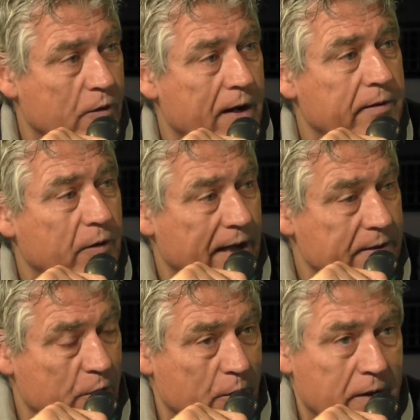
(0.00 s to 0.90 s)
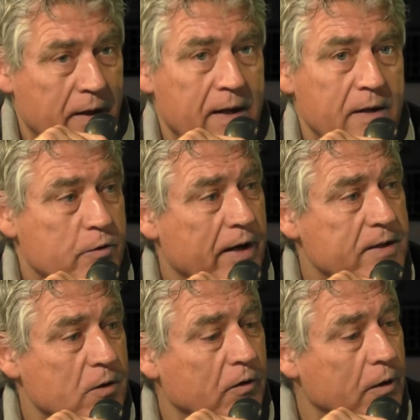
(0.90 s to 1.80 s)
trying to get your
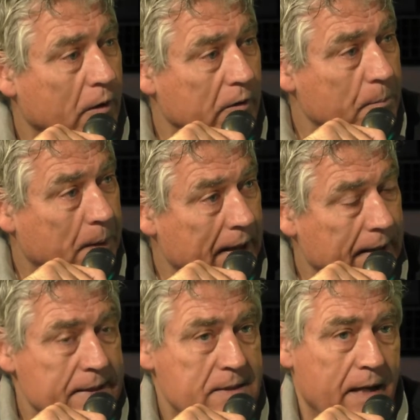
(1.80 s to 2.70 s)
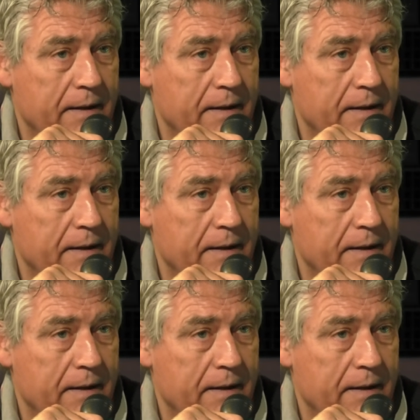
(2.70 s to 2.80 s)
tracks on the playlist.